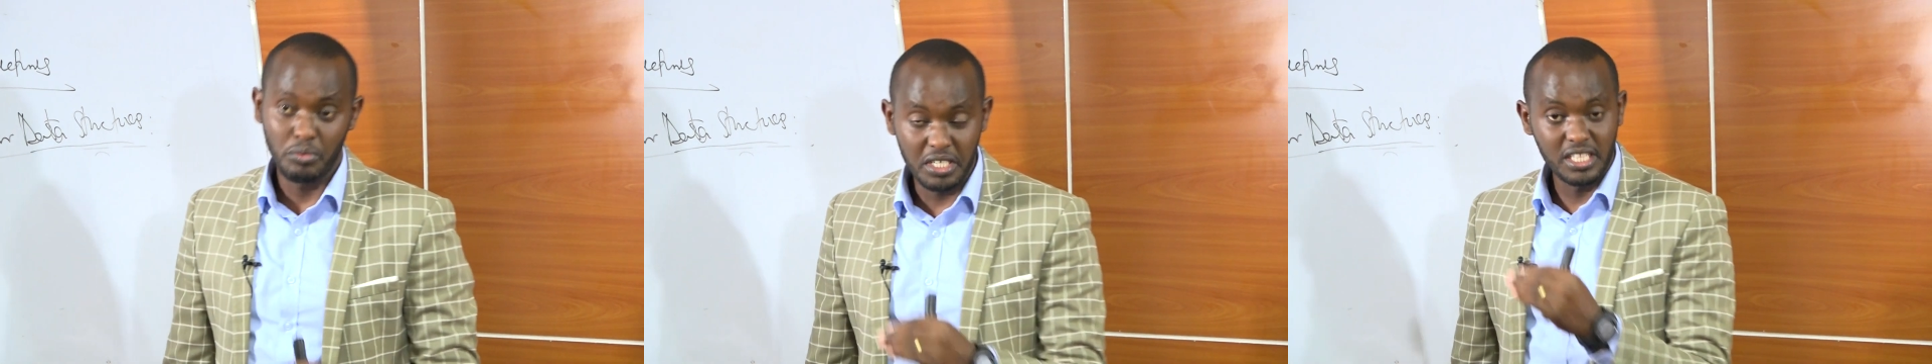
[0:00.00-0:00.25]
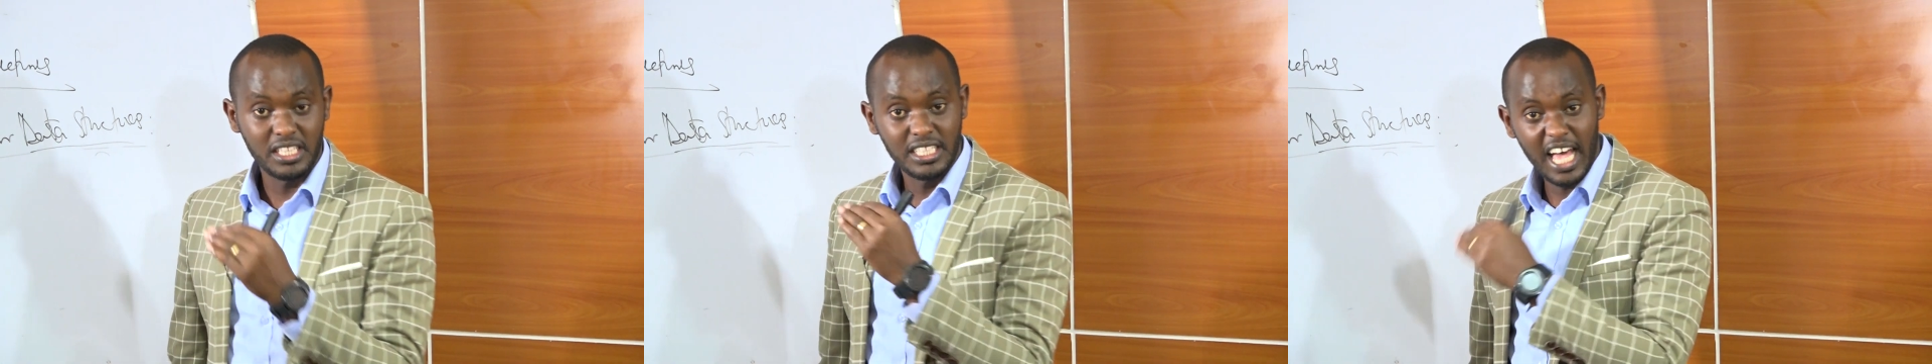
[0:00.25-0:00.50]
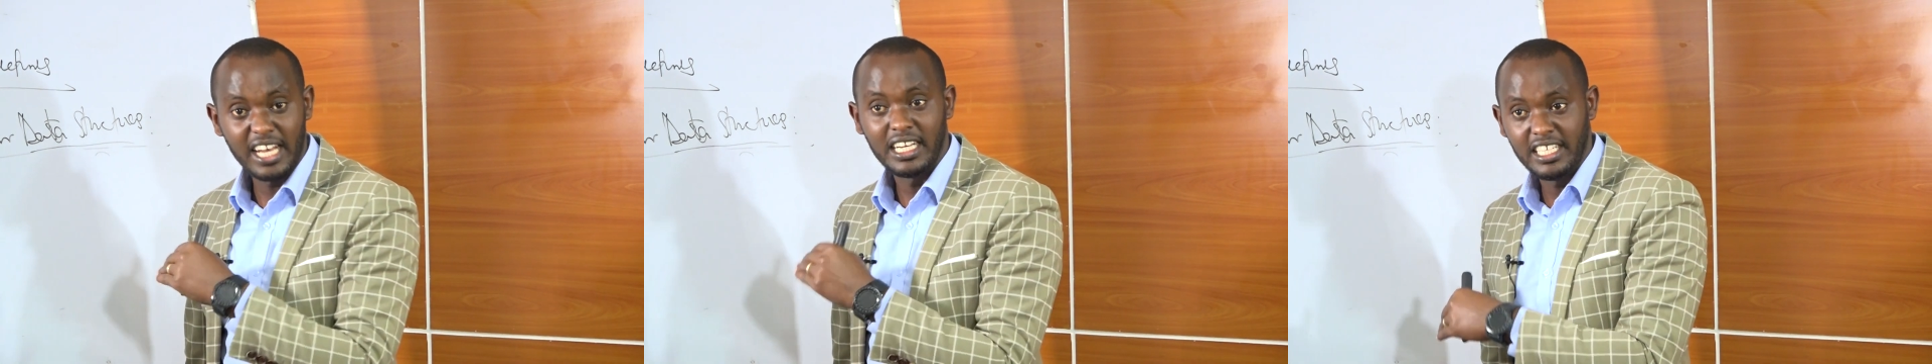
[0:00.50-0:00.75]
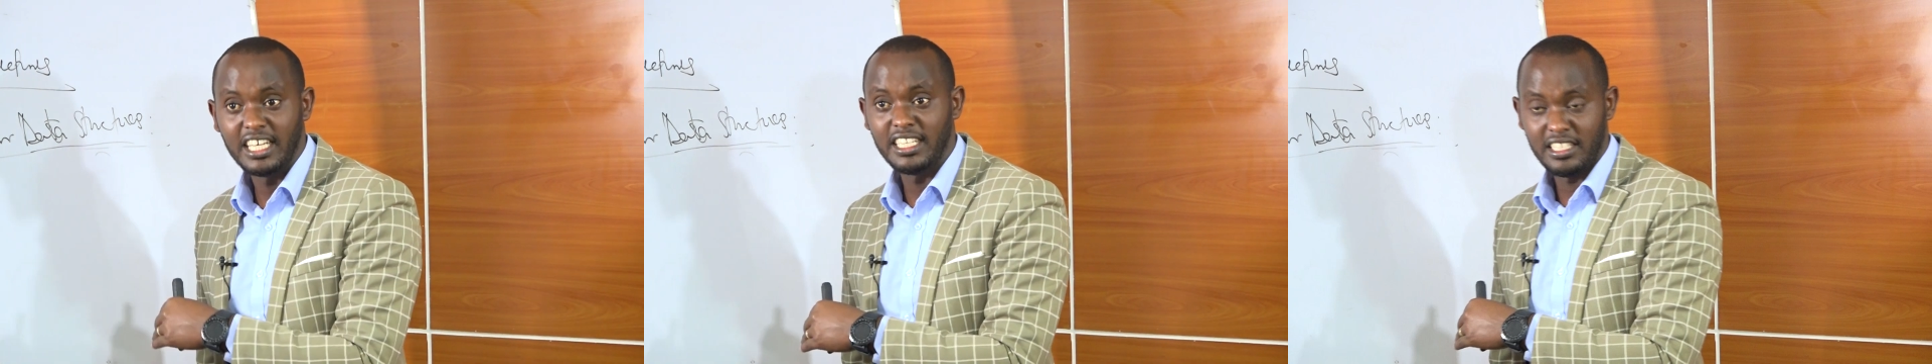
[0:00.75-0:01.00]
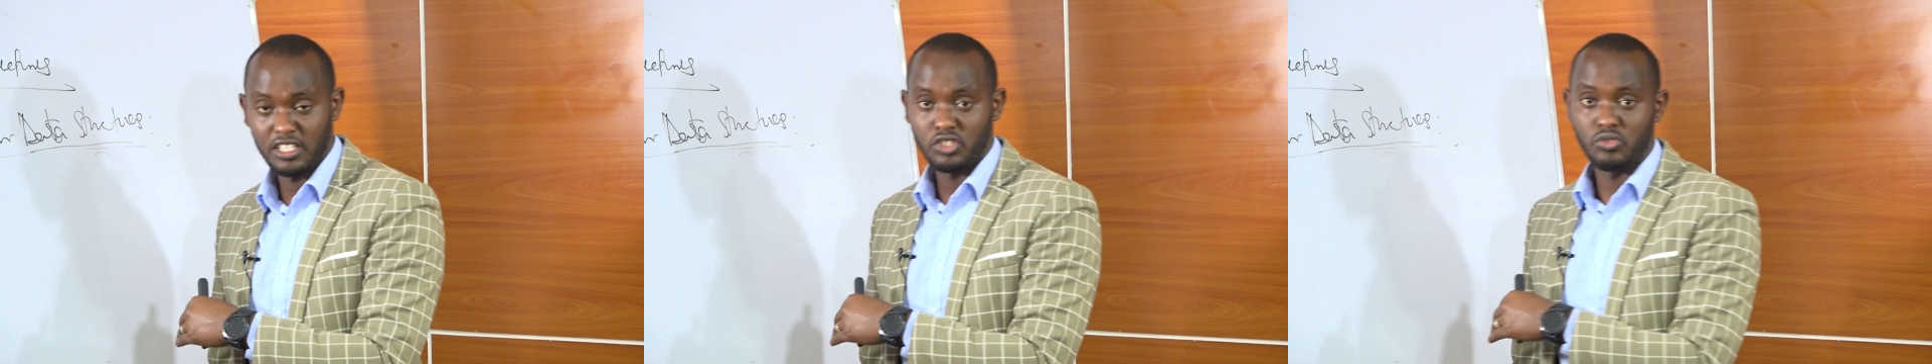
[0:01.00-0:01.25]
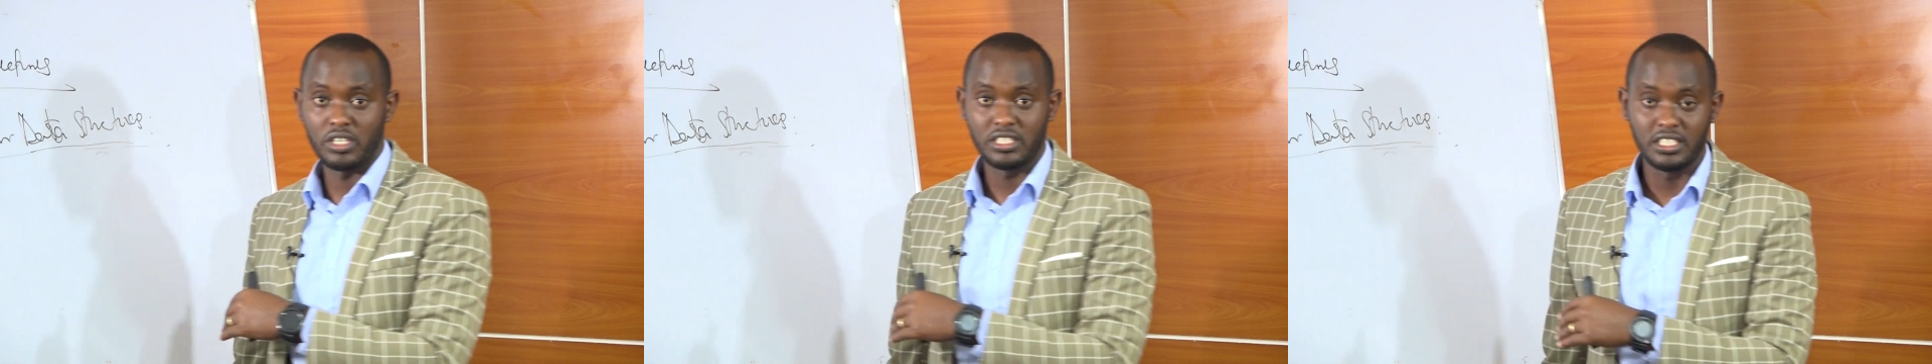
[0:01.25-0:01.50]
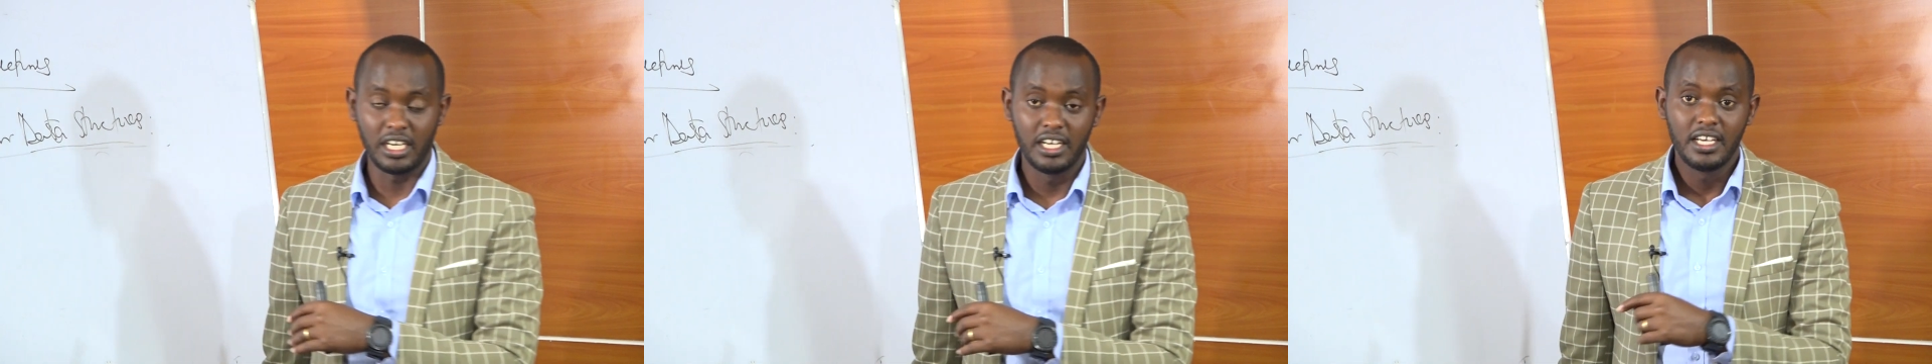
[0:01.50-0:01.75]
with non-linear data structure.